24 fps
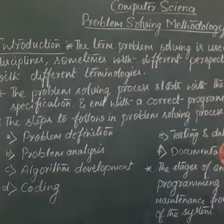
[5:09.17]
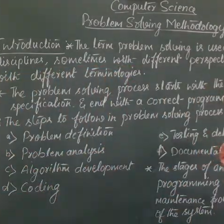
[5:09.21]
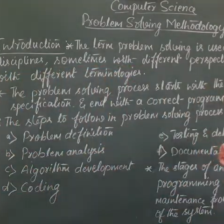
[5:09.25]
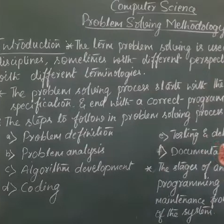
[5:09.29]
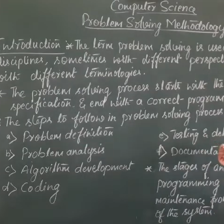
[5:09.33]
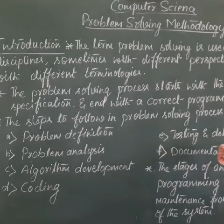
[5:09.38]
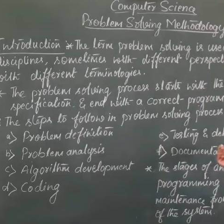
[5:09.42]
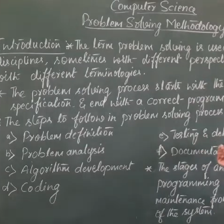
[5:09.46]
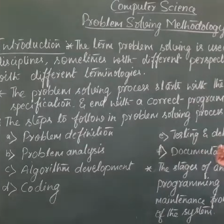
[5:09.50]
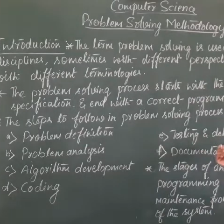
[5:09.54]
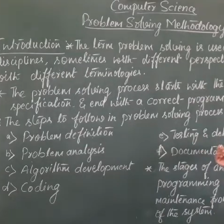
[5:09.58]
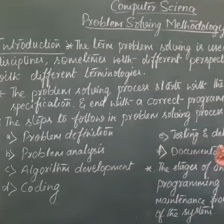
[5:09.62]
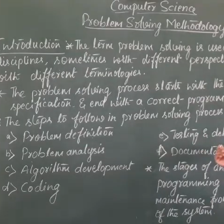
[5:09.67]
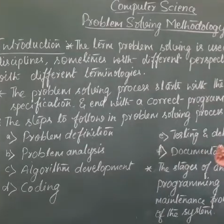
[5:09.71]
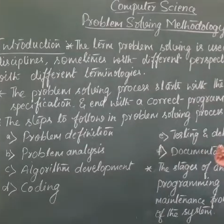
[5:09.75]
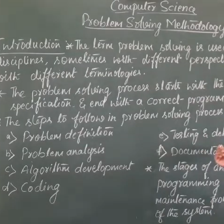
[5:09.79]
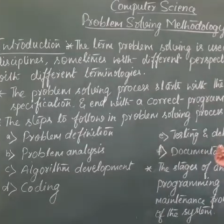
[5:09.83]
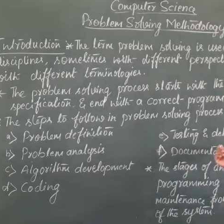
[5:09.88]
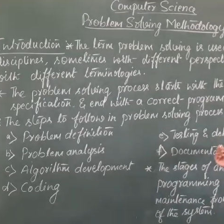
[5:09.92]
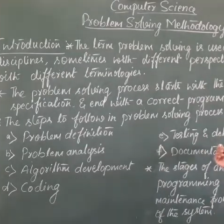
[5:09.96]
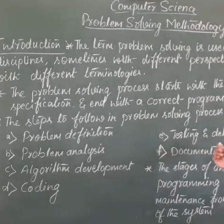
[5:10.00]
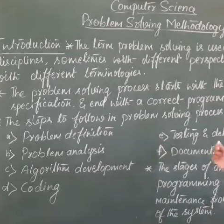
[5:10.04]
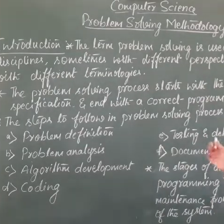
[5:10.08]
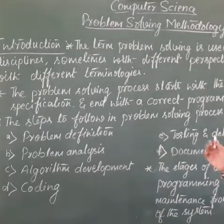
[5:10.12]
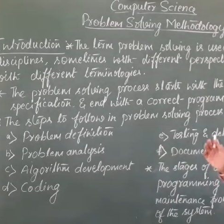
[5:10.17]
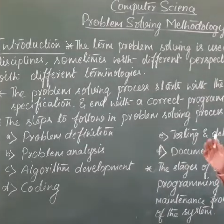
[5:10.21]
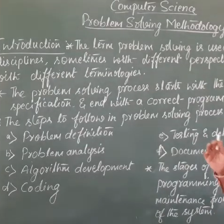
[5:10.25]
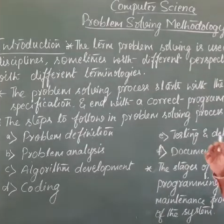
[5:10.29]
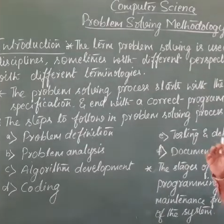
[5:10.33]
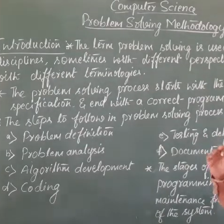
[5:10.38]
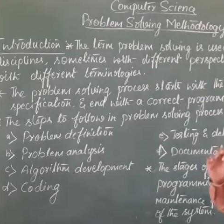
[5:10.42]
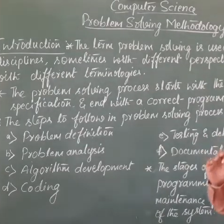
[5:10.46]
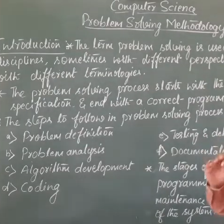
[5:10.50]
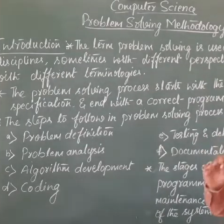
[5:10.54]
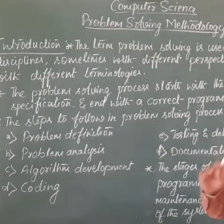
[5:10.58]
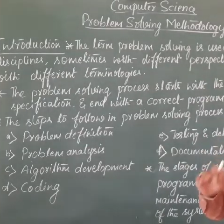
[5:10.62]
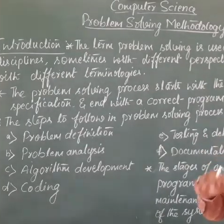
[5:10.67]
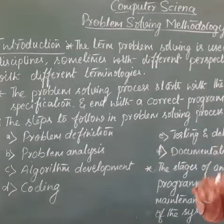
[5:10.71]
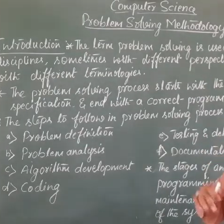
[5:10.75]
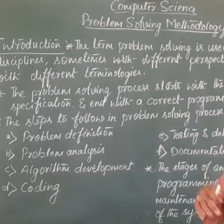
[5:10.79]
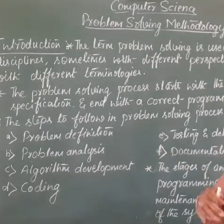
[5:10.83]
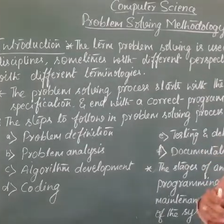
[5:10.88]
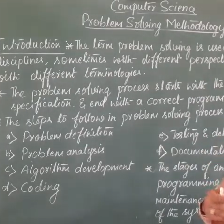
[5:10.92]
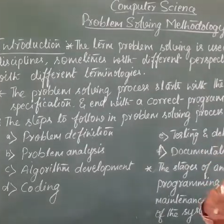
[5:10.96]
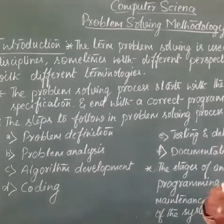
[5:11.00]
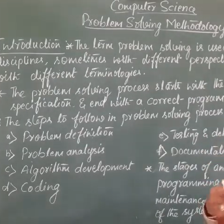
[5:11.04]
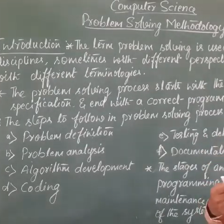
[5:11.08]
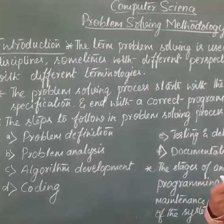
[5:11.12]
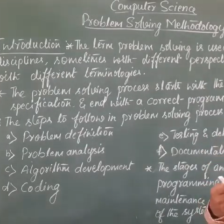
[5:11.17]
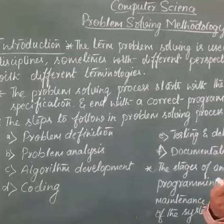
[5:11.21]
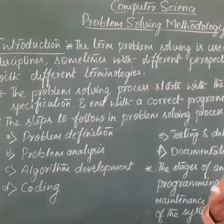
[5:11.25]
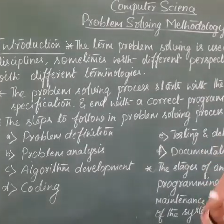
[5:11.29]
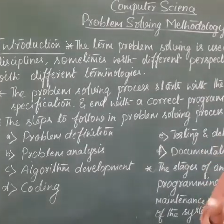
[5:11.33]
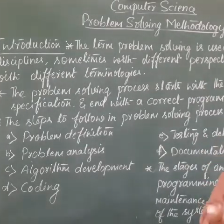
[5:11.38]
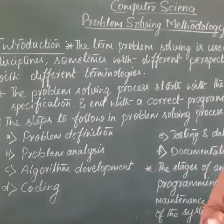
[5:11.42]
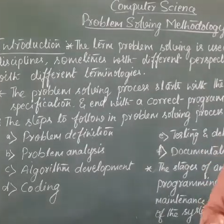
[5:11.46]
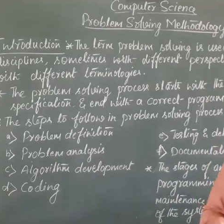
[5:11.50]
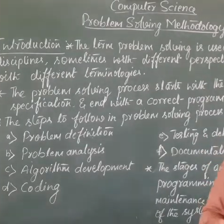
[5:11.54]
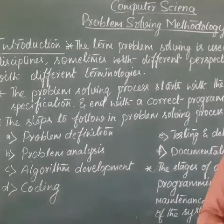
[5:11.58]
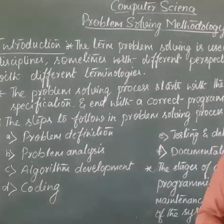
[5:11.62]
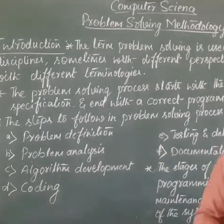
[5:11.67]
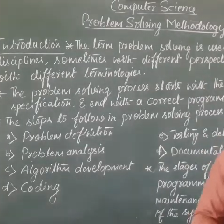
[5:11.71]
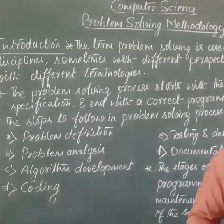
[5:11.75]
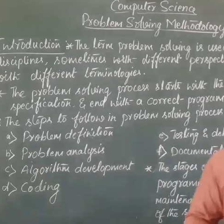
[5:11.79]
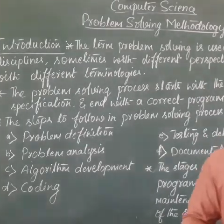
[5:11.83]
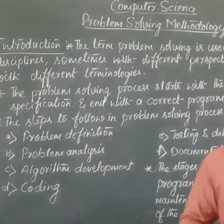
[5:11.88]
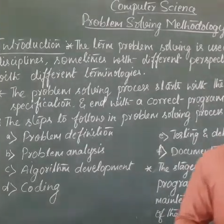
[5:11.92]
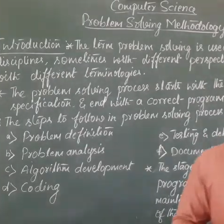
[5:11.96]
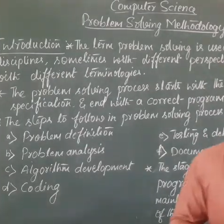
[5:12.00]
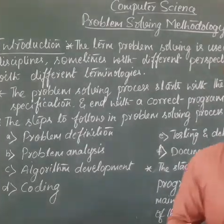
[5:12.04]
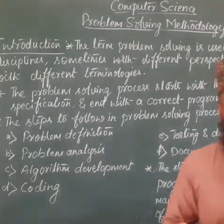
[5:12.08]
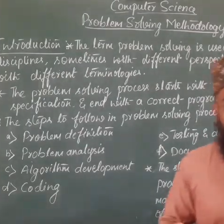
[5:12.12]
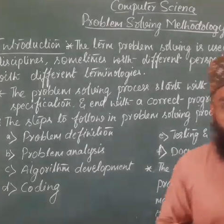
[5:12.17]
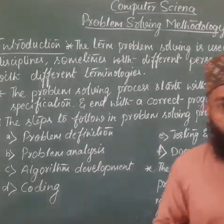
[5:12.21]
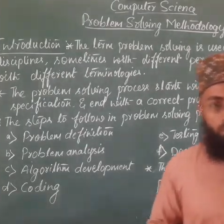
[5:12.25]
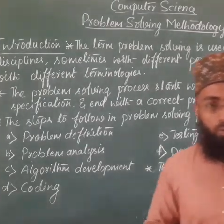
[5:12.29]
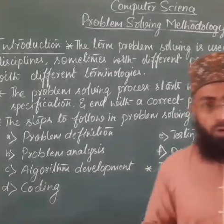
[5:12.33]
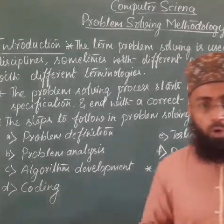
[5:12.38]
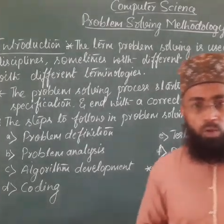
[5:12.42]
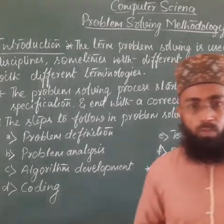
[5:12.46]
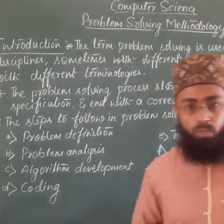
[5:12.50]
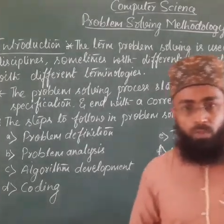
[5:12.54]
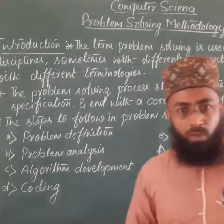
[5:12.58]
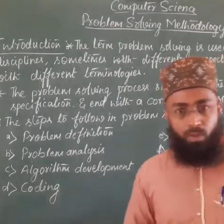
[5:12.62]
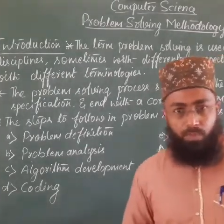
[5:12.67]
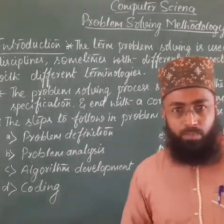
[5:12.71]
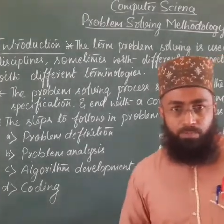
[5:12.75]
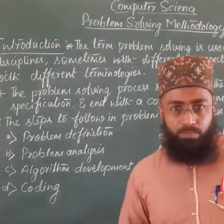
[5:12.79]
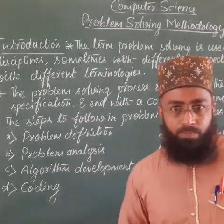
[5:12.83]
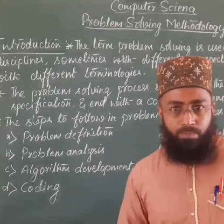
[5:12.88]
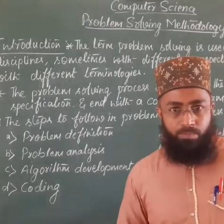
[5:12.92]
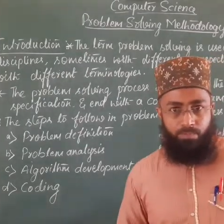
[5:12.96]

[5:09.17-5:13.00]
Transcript: and debugging. After writing the coding of the problem,